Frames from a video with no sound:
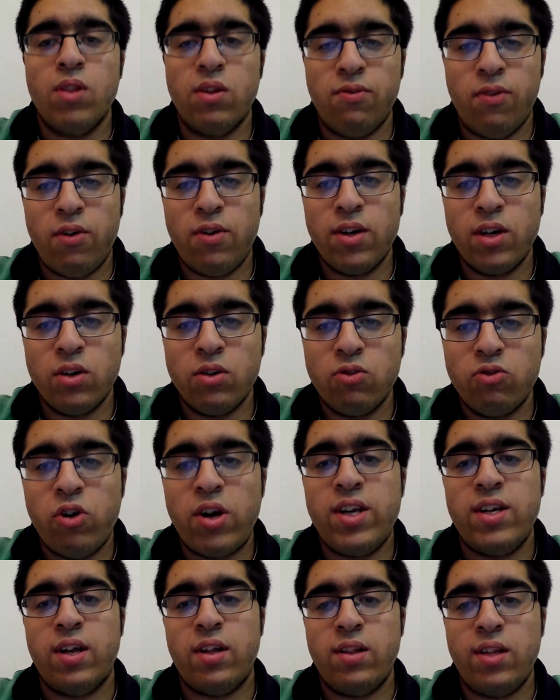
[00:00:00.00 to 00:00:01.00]
a very good
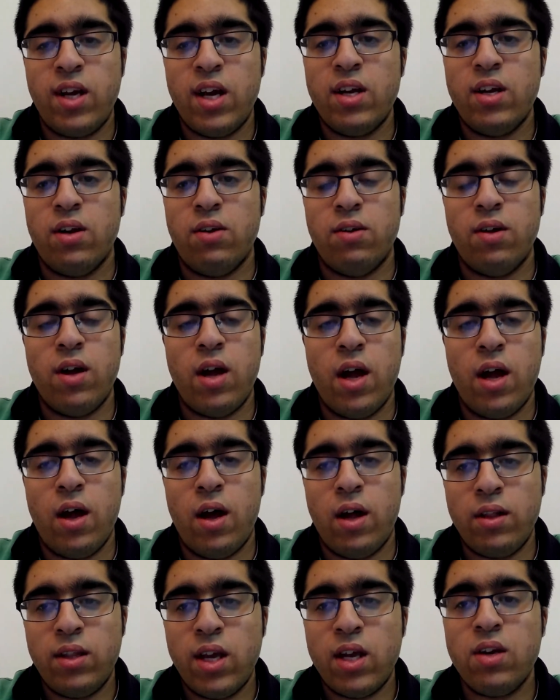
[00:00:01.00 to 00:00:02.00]
grade at the end
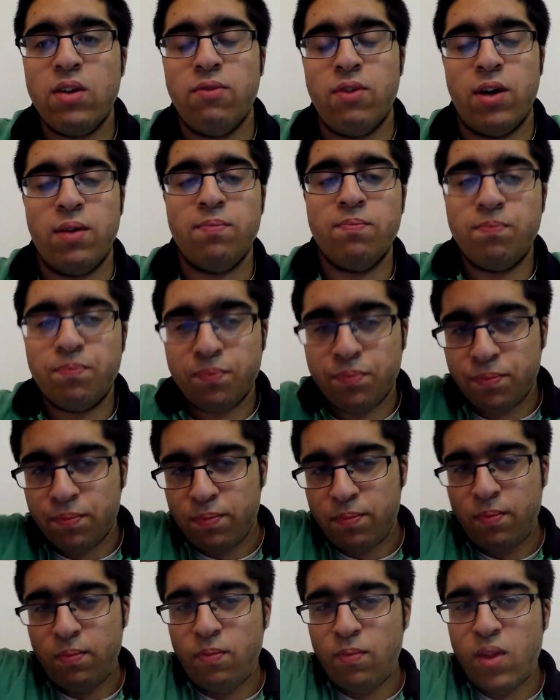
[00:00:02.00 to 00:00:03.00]
of it,
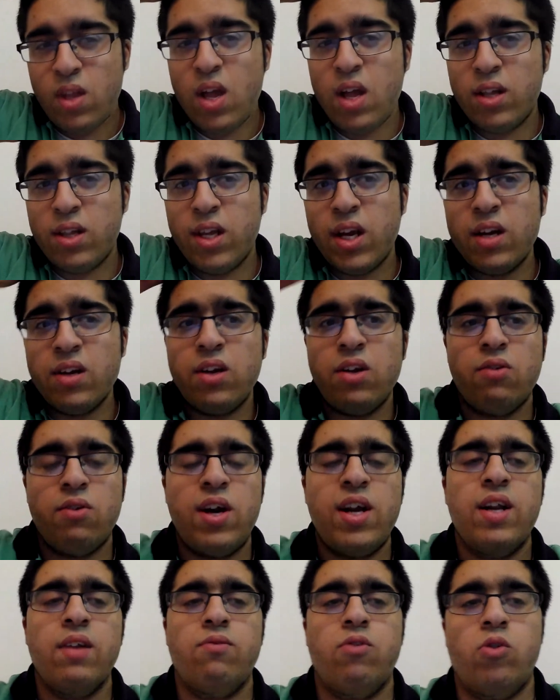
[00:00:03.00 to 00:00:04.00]
at the end of your
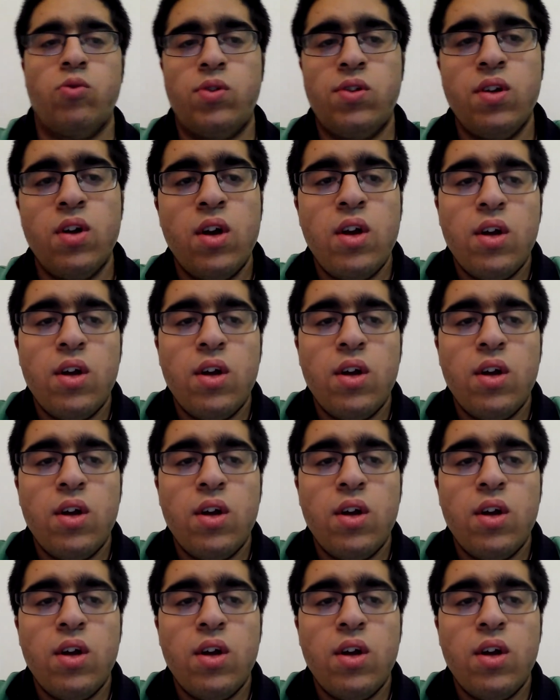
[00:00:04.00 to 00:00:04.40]
A-levels.